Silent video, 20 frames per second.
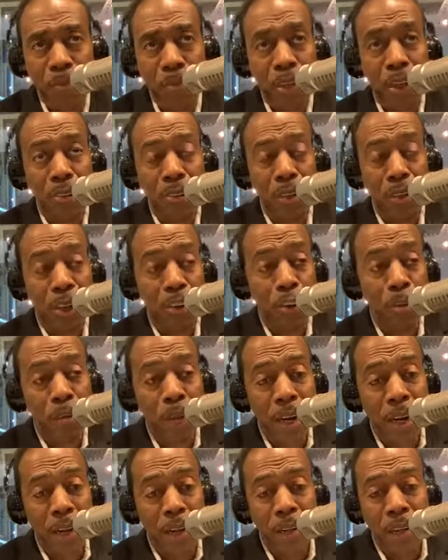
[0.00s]
She said, you
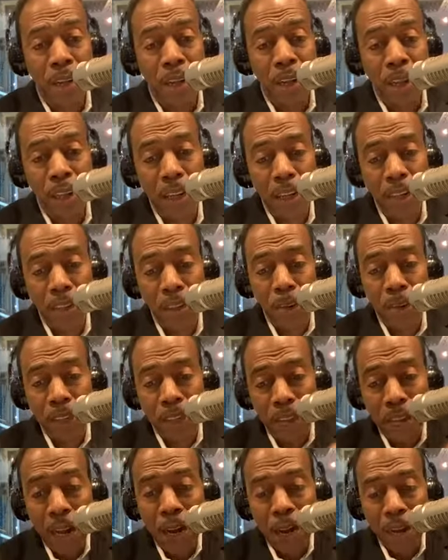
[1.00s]
better get your
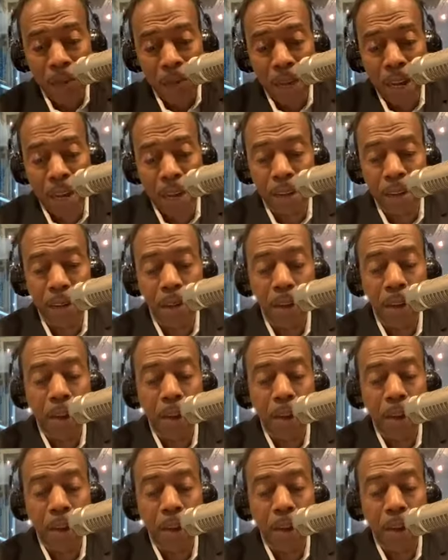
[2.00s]
accounting right